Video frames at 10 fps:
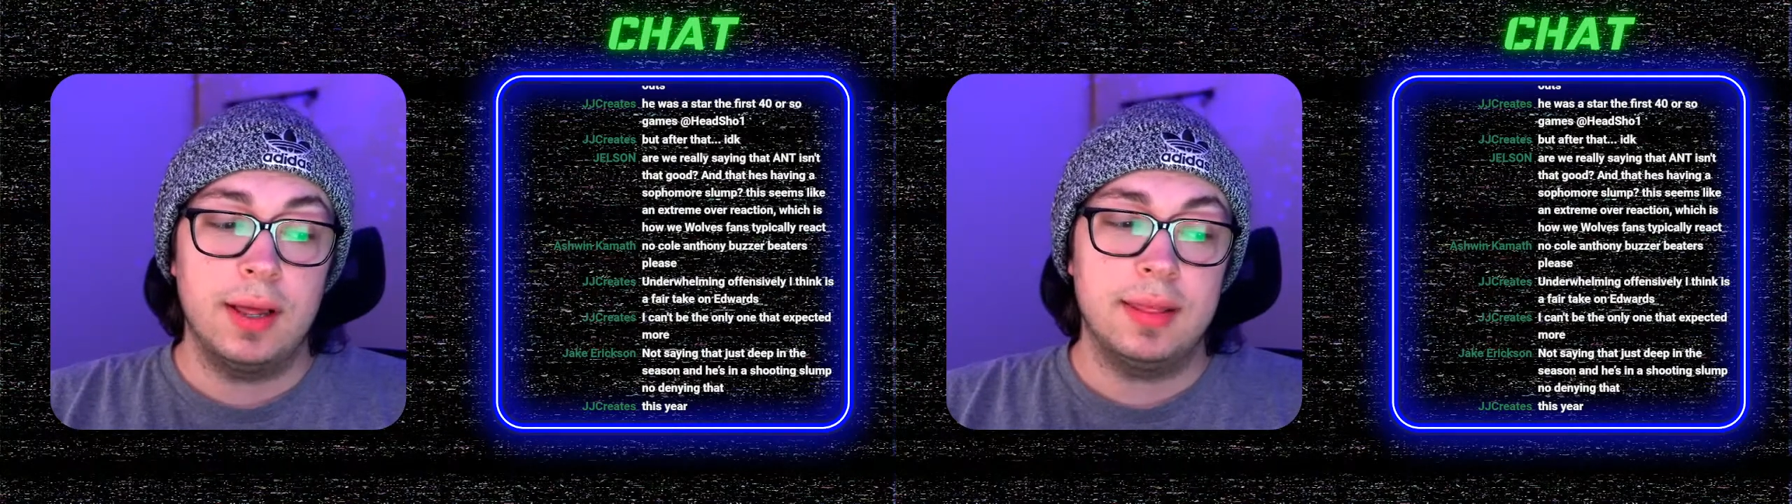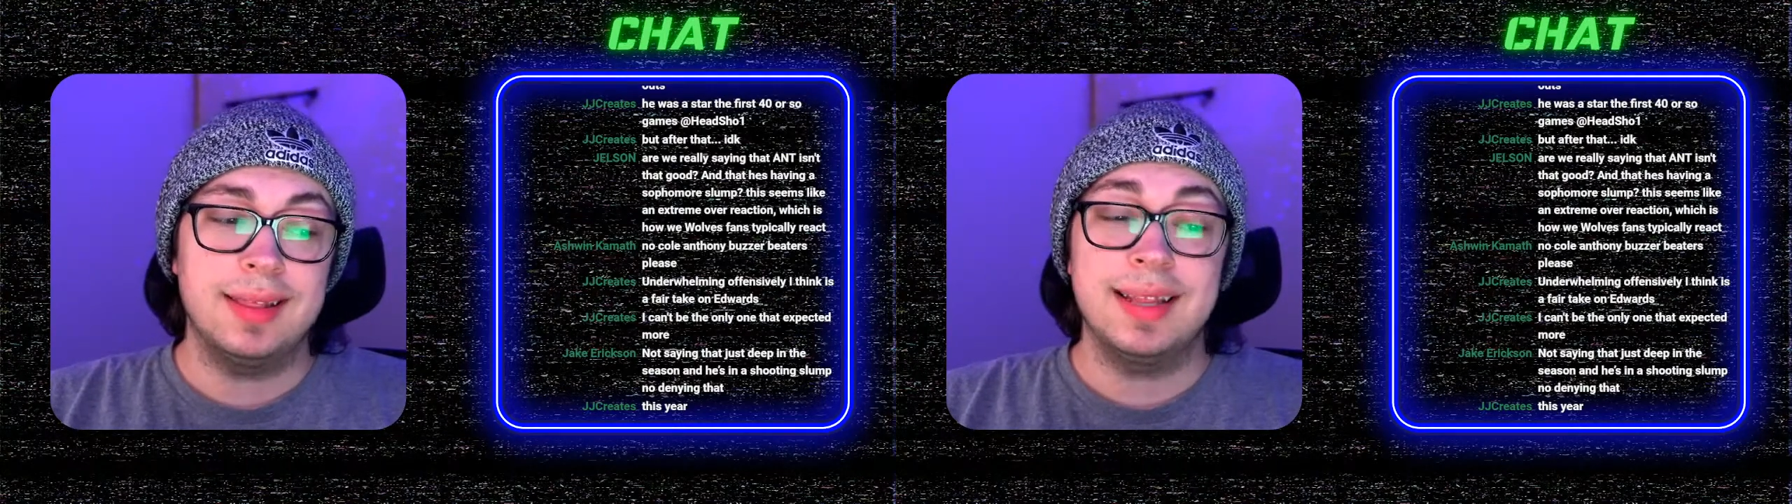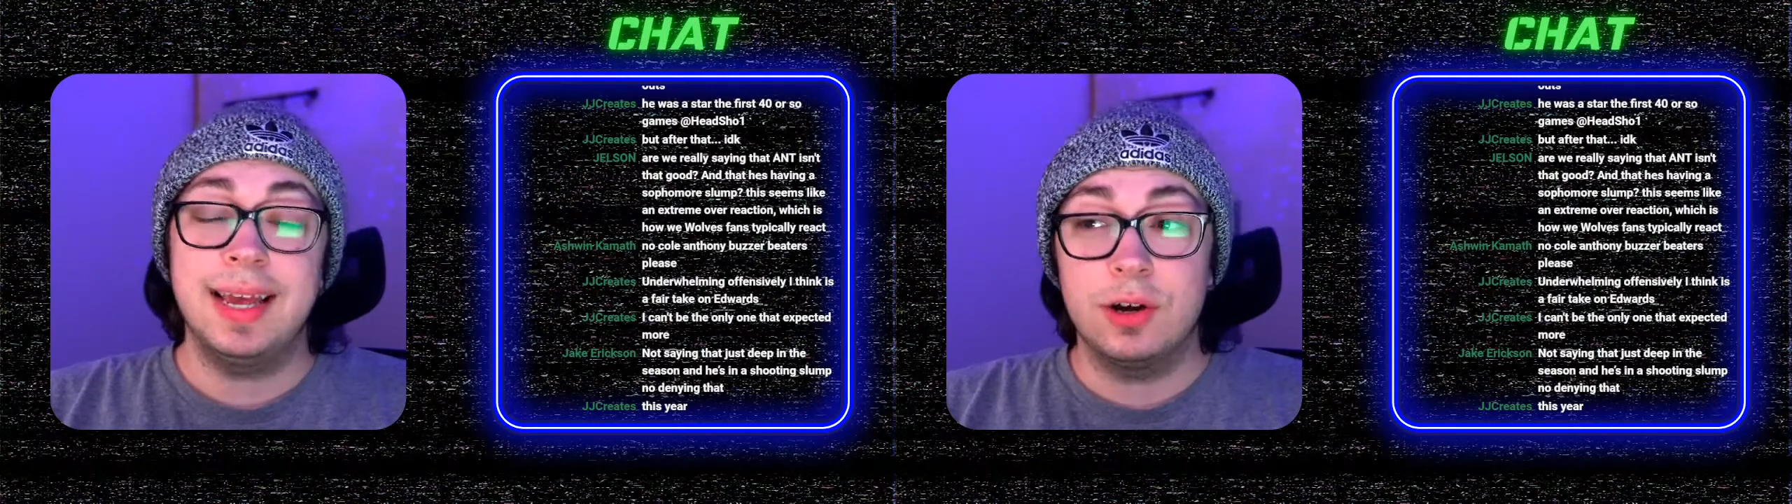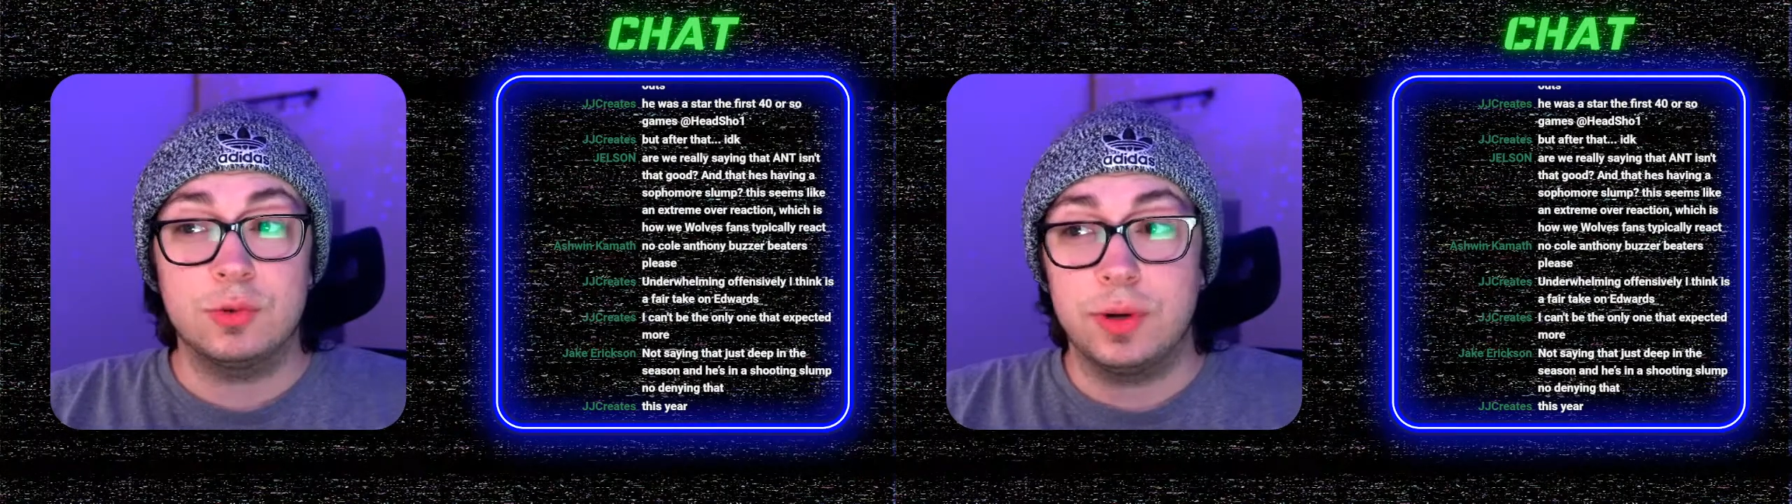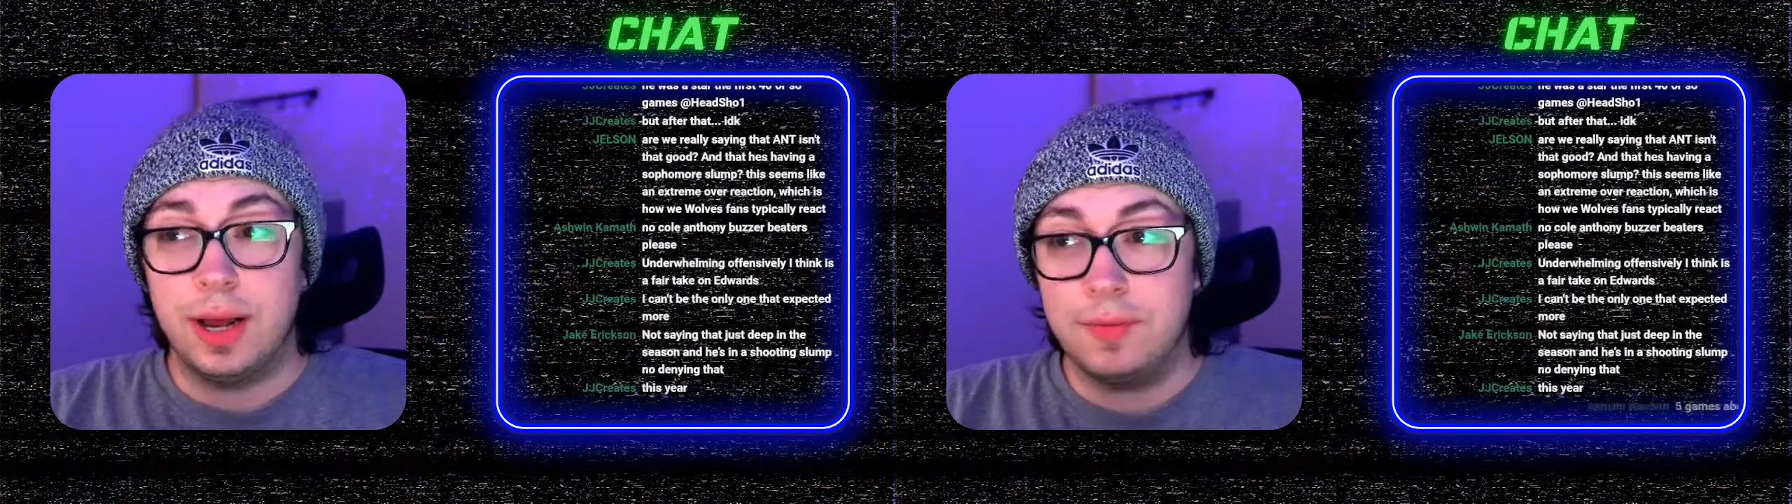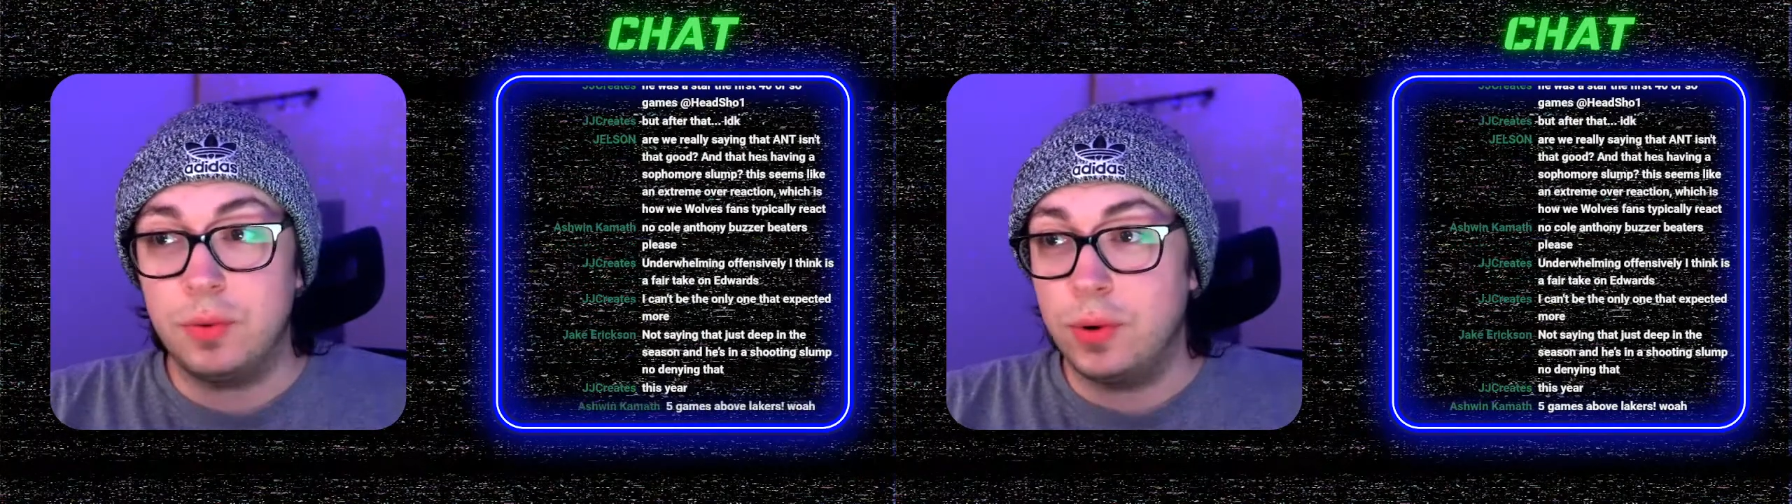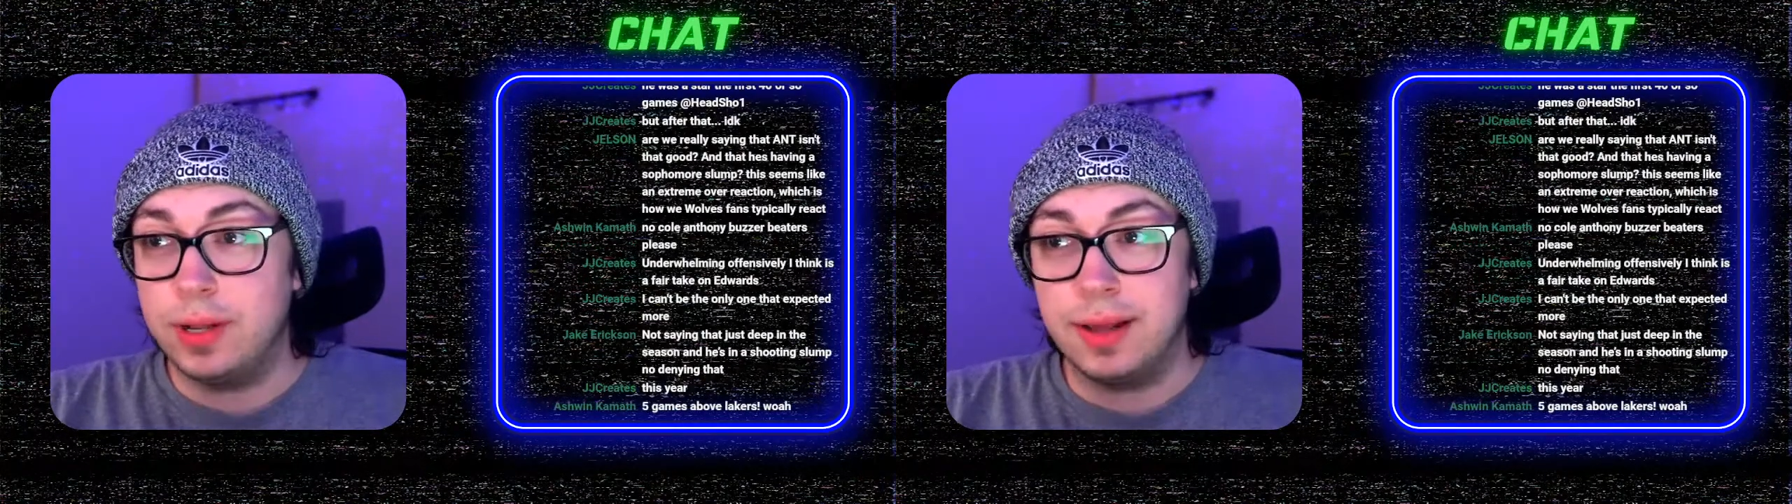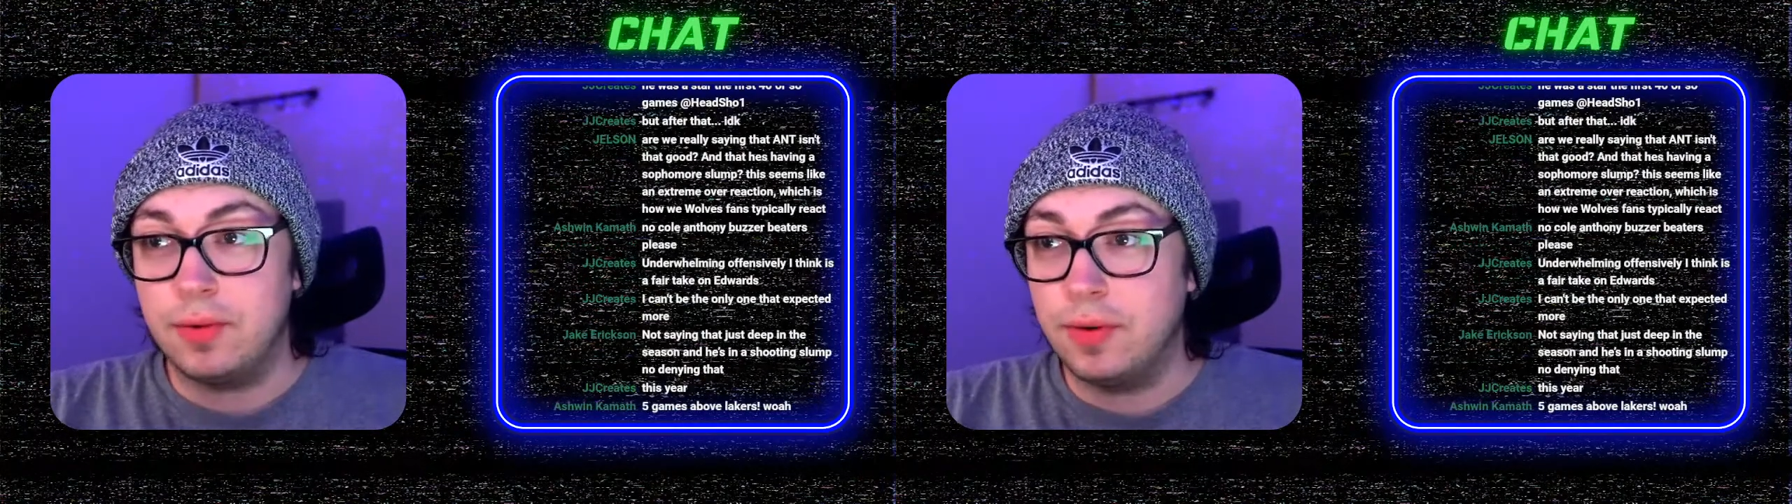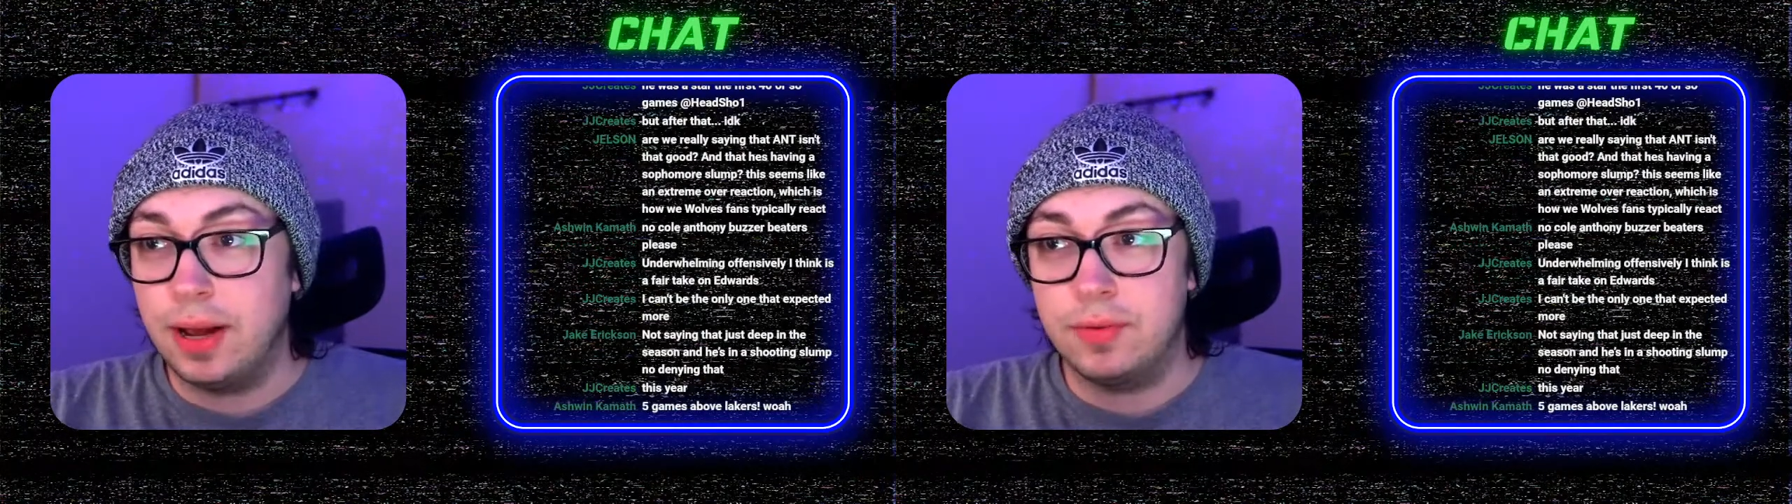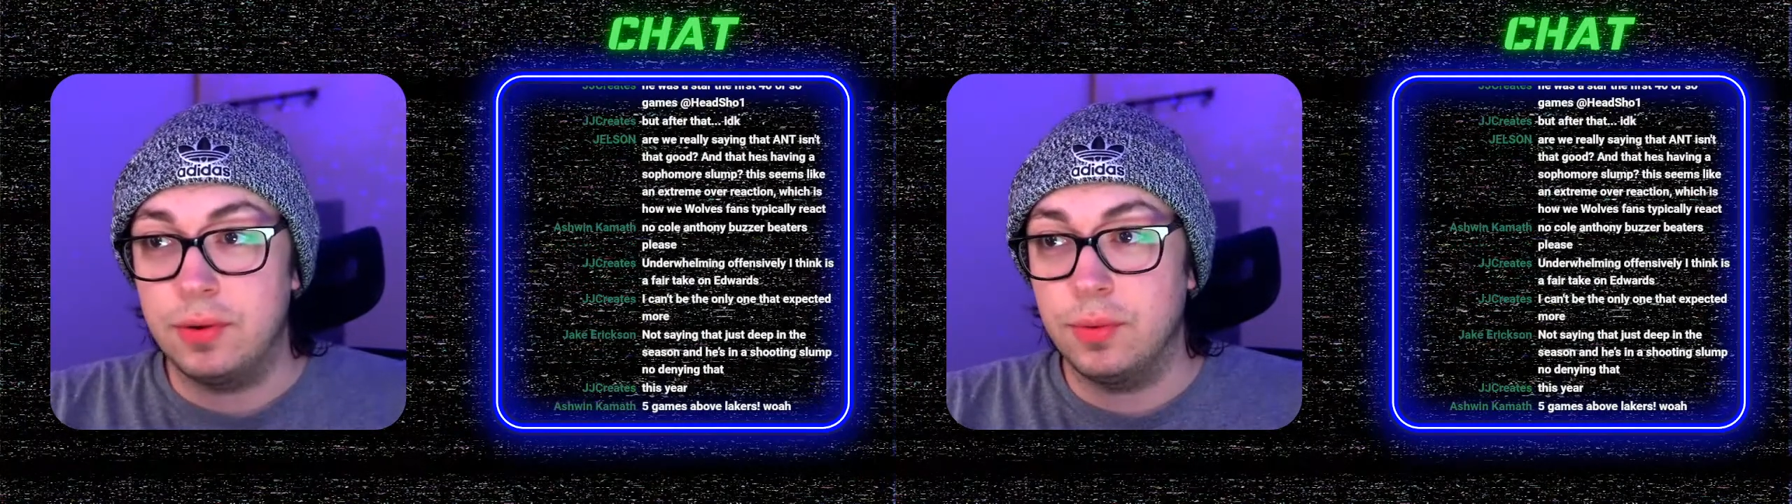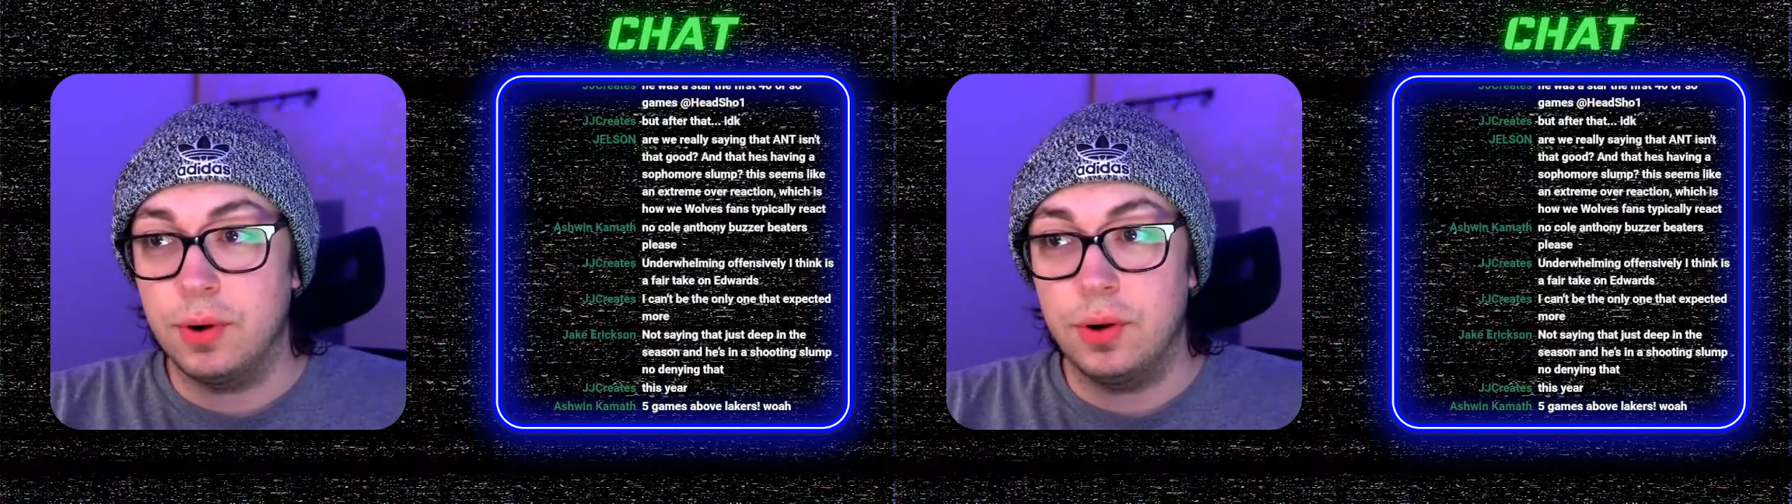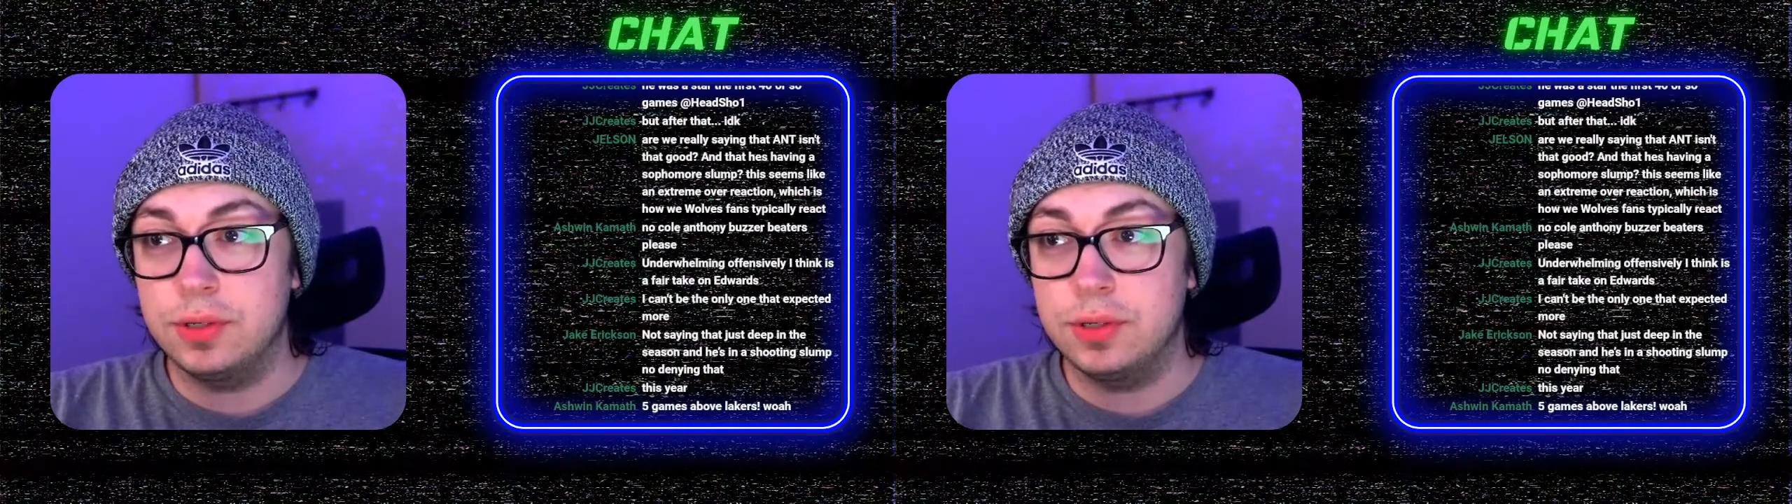the Lakers would have to win like 5 in a row